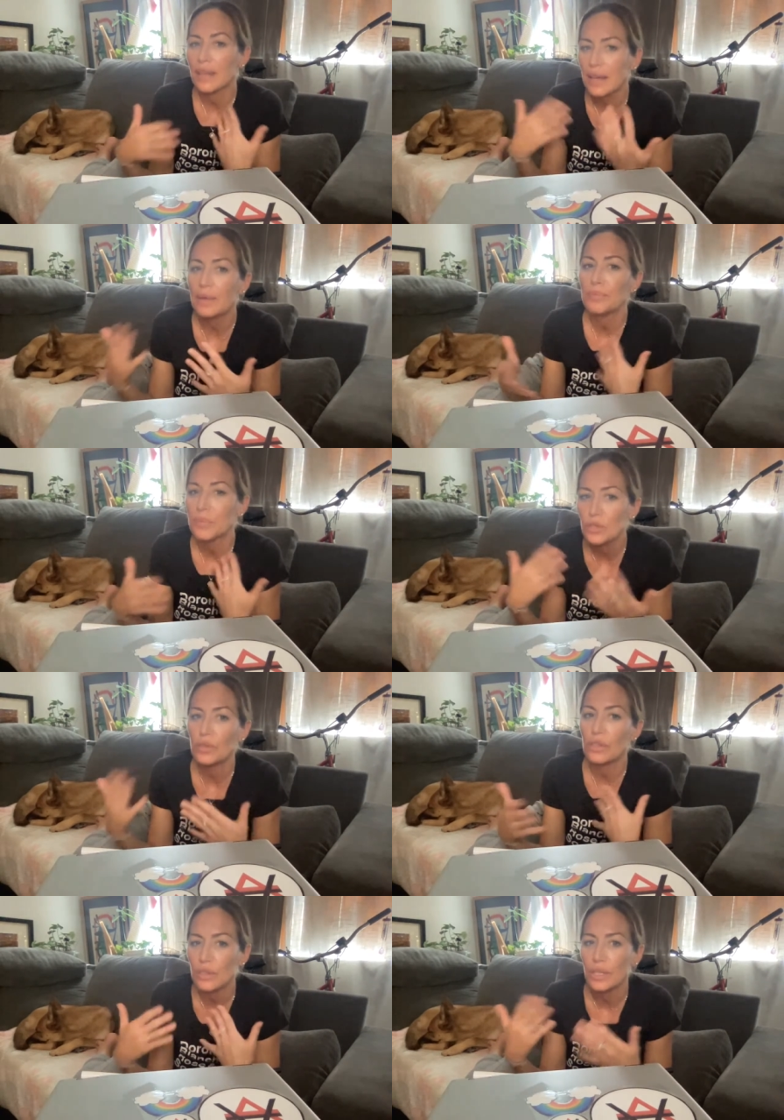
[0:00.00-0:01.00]
Like I'm
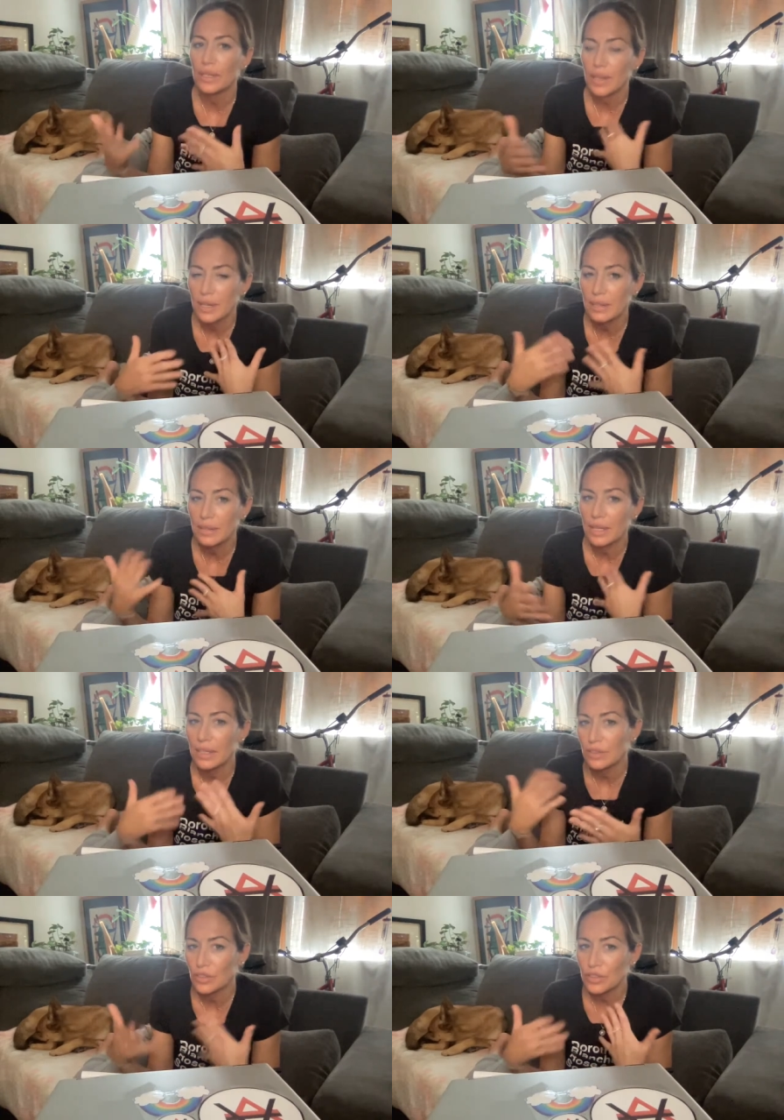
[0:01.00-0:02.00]
used to like getting
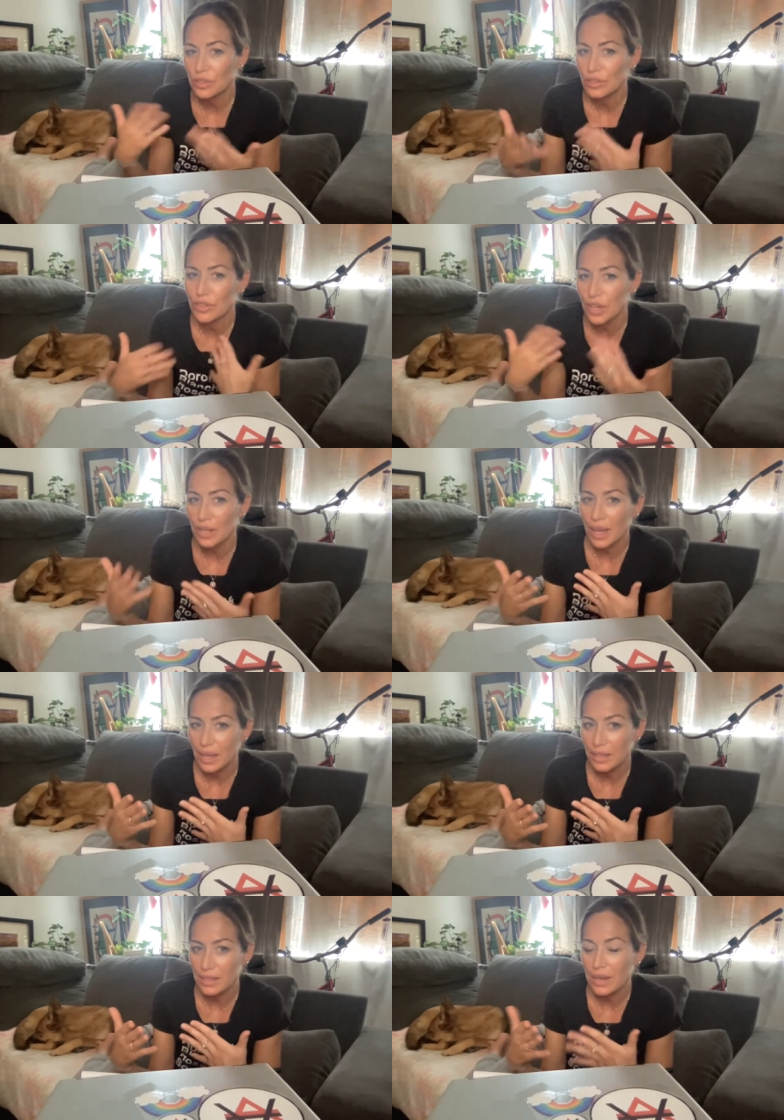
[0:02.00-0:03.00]
like jet
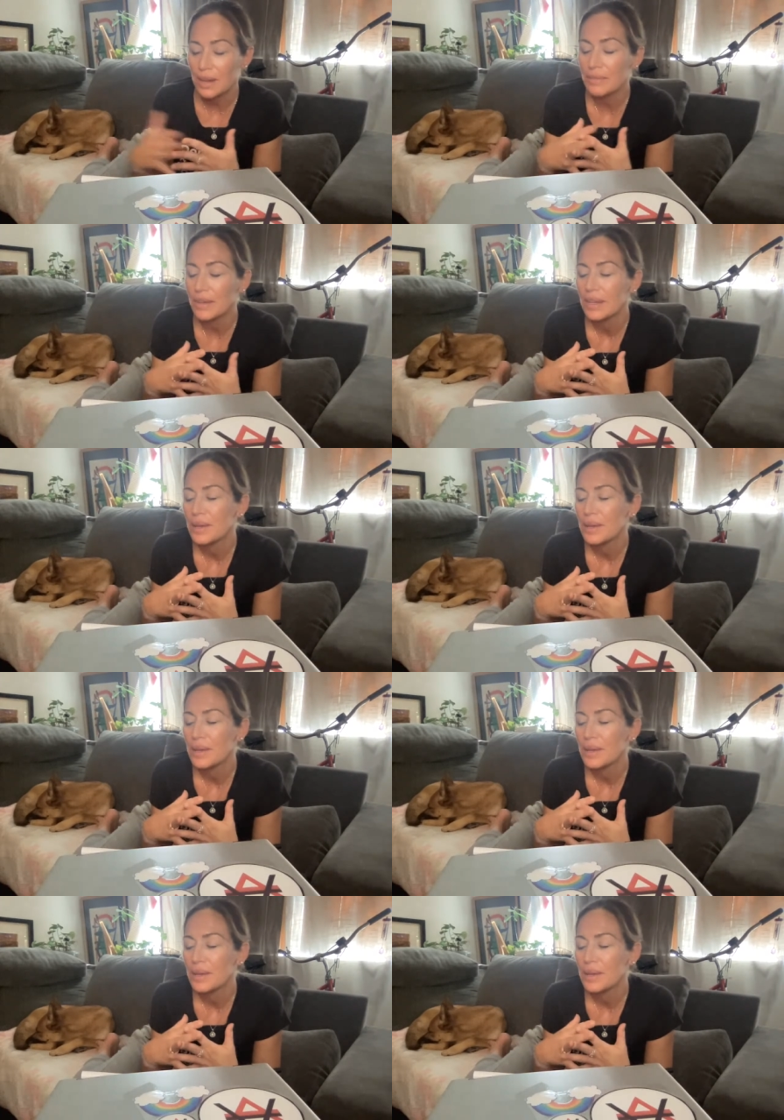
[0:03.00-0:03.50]
lag and stuff.